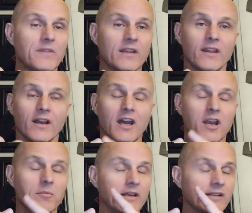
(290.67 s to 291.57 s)
they're
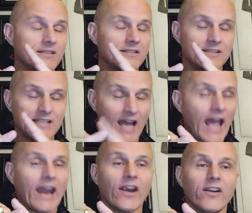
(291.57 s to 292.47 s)
going to be
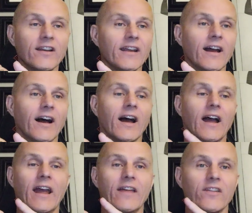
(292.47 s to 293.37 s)
tired
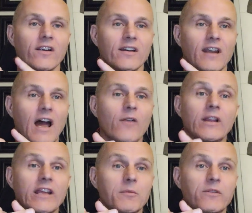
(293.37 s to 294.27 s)
uh, and they're not
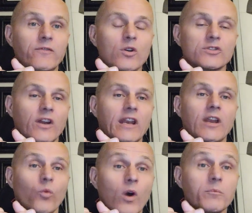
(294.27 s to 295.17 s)
really going to be focused on
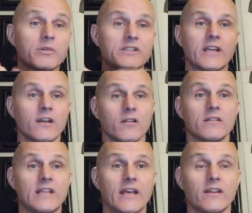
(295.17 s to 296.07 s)
any one
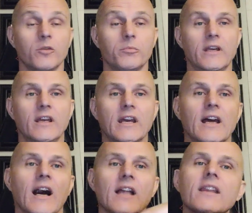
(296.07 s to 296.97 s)
particular thing. They'll be
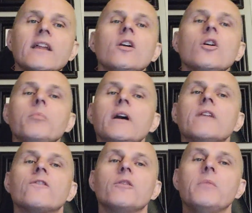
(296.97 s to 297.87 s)
a little
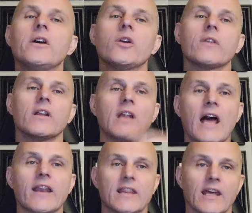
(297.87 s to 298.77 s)
bit familiar with a
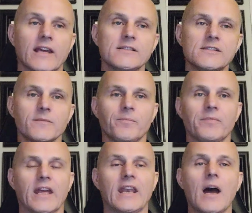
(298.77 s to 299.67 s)
lot of things
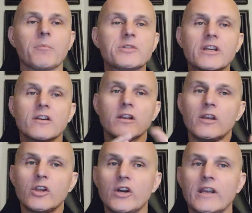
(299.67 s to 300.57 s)
and not
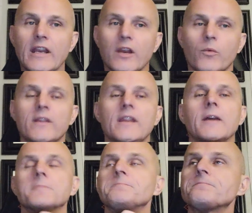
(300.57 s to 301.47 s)
particularly good at any one
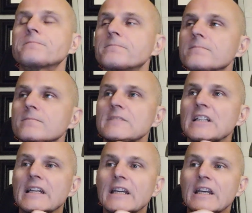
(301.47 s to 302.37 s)
thing.
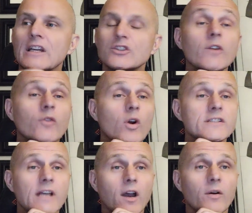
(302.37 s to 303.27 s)
So, of
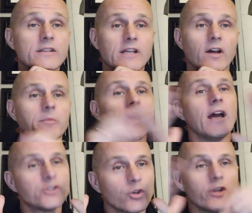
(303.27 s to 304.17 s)
course, I always tell them,
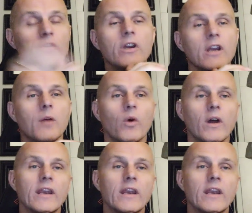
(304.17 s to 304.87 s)
yeah, sure, you can come one day